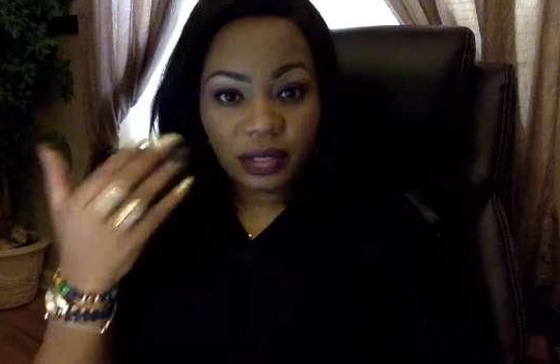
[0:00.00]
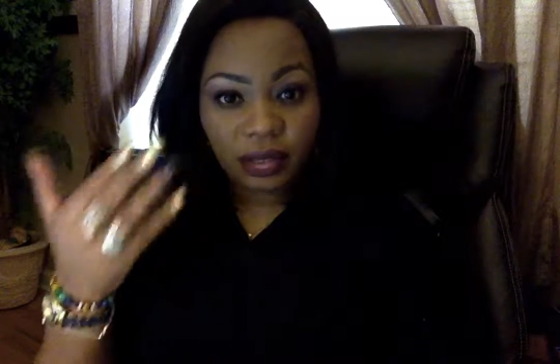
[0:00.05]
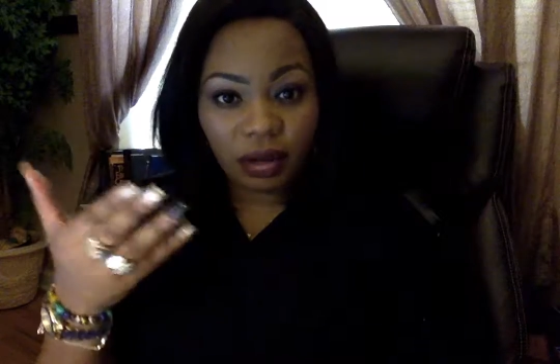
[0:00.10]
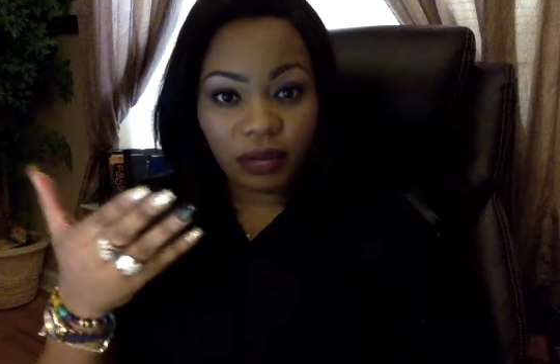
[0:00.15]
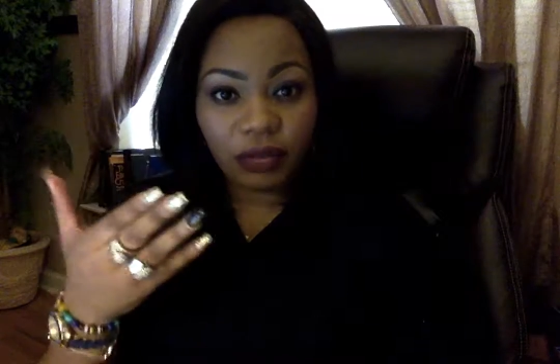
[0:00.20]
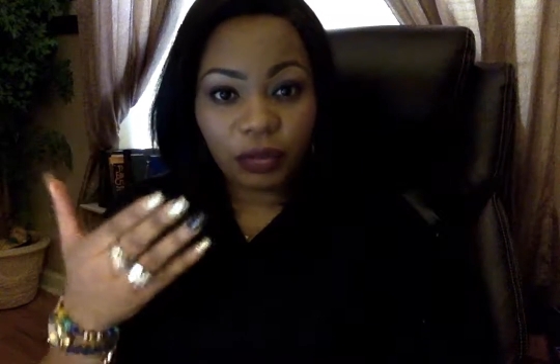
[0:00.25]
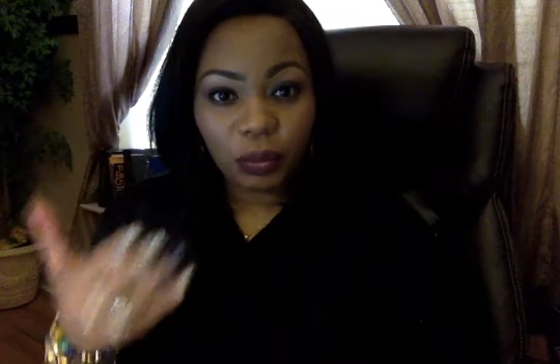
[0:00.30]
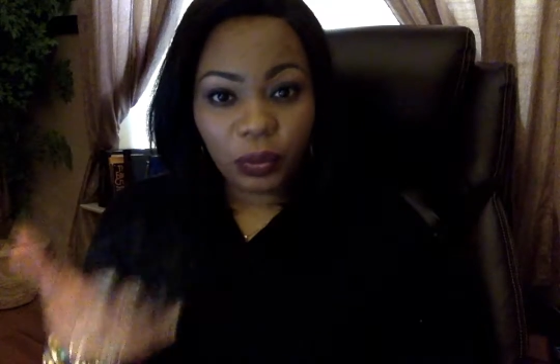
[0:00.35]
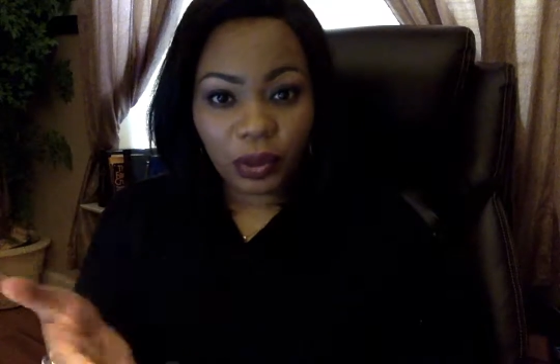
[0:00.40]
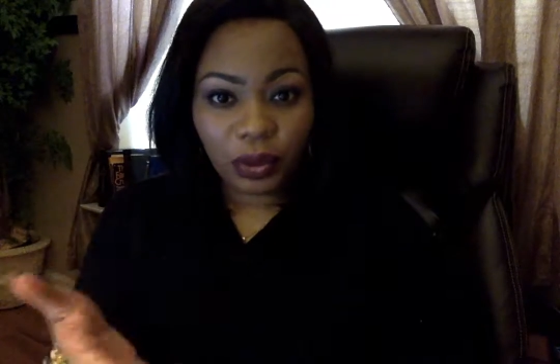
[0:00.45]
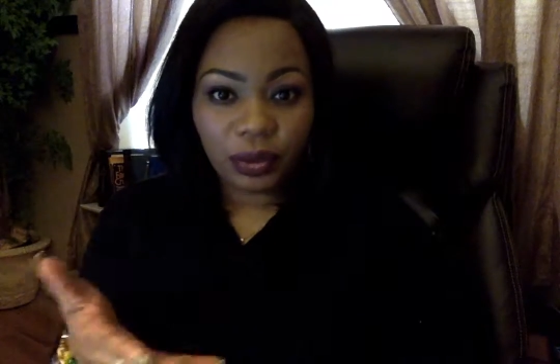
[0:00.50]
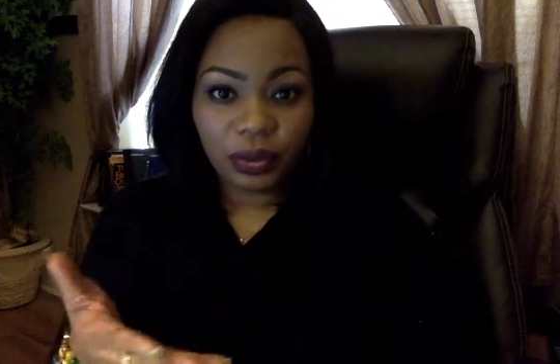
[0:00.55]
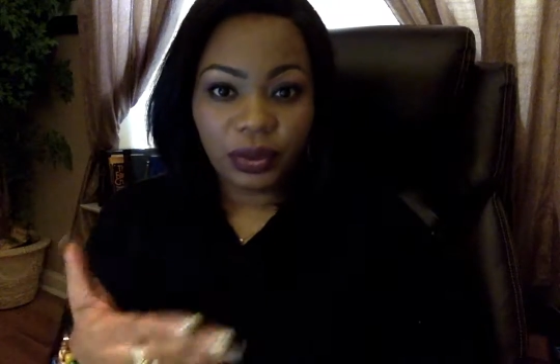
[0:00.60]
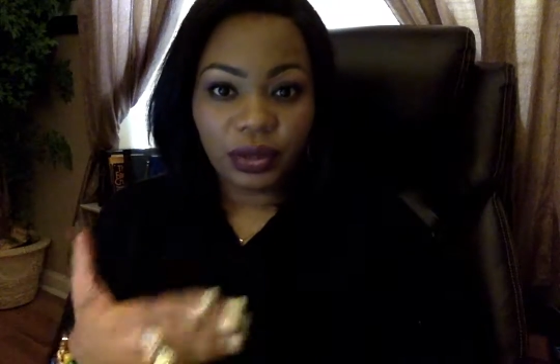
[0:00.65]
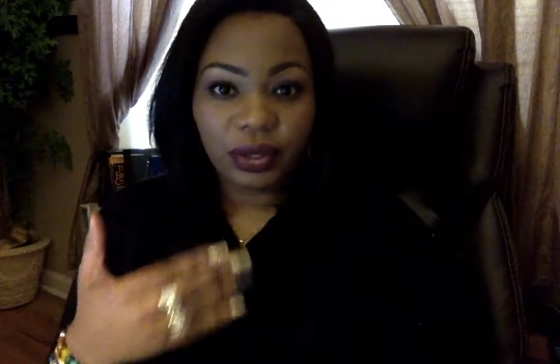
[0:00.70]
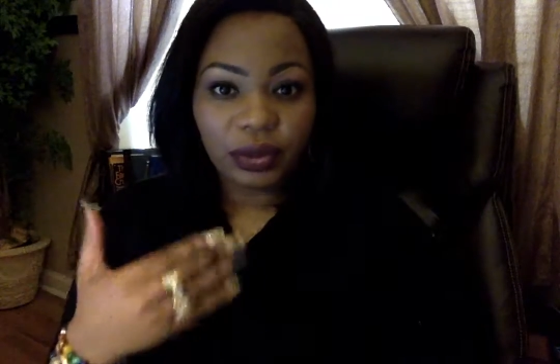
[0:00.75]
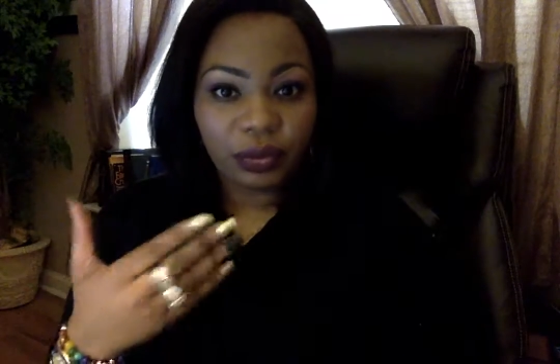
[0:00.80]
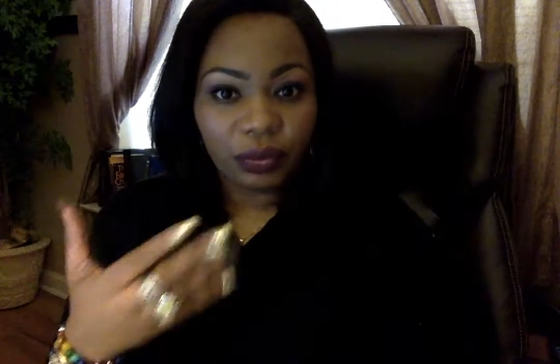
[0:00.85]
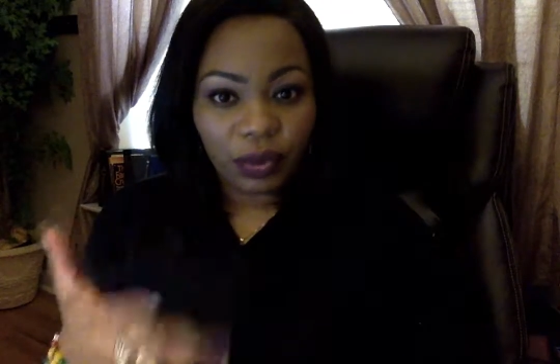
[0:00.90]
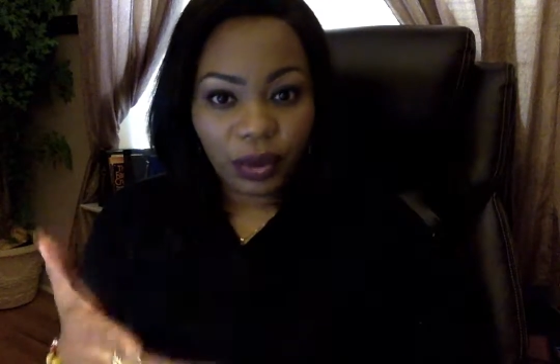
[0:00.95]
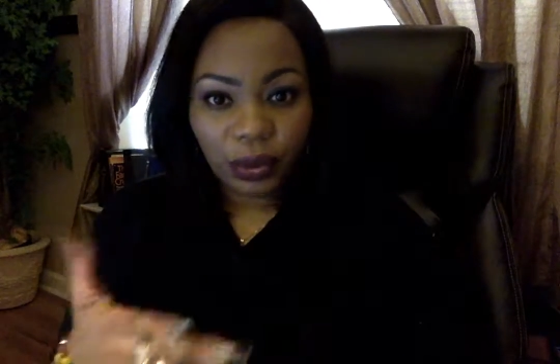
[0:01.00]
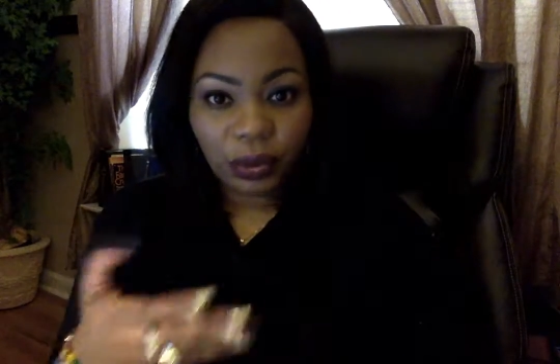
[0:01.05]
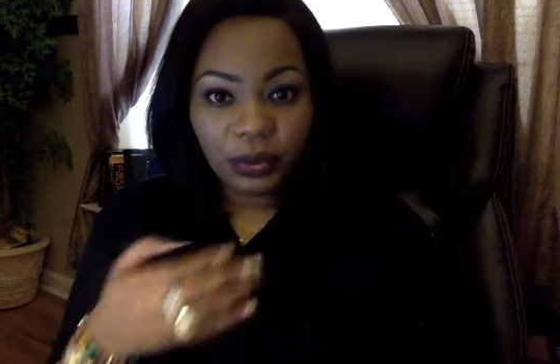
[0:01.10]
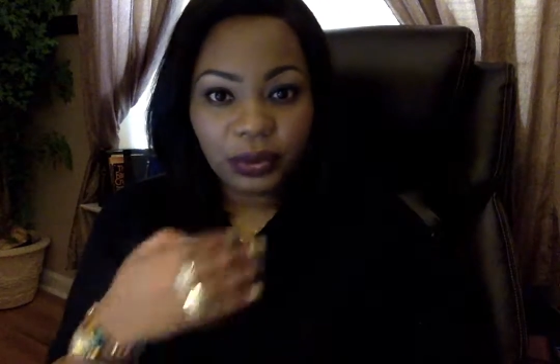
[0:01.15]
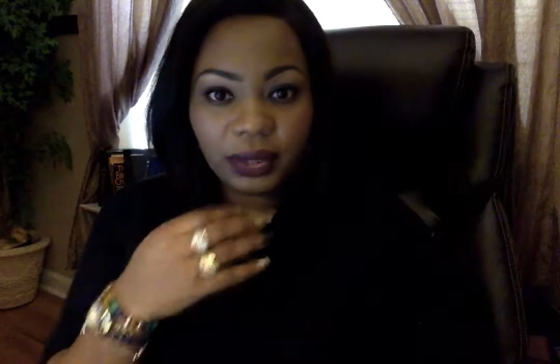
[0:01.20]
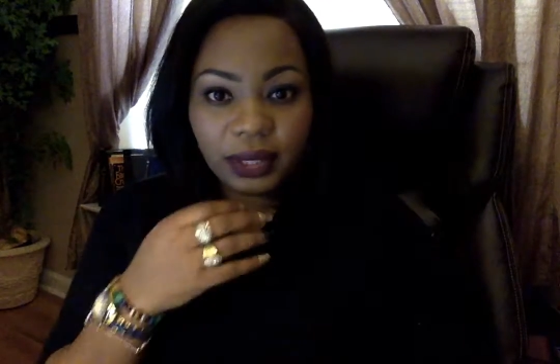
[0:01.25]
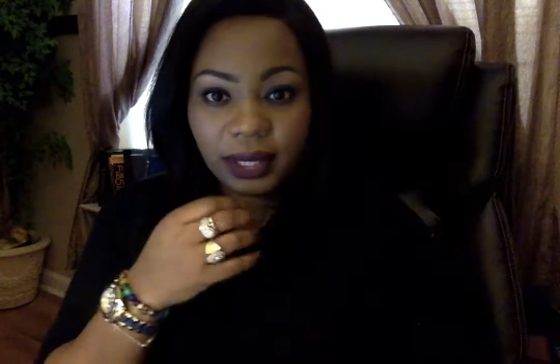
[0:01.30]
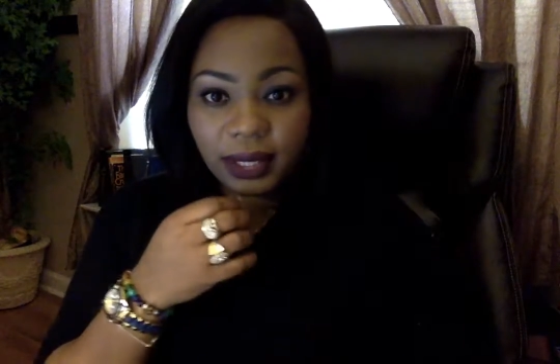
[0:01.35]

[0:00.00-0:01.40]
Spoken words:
self-worth, growth,